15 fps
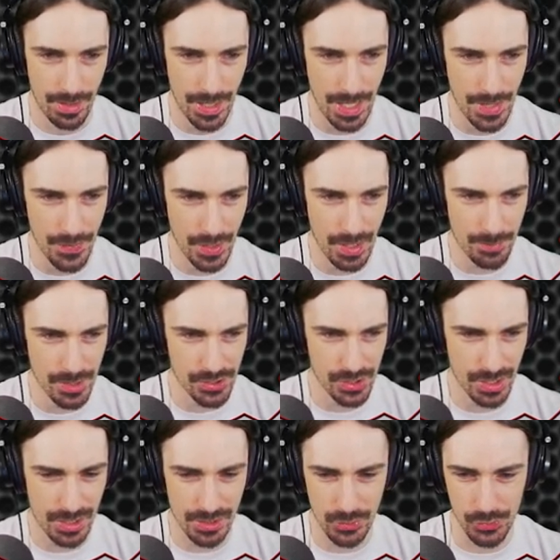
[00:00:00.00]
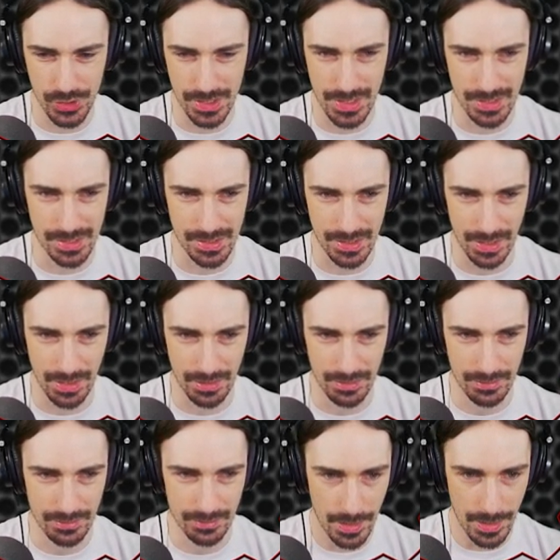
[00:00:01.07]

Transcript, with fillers: I think I'm just gonna use this thing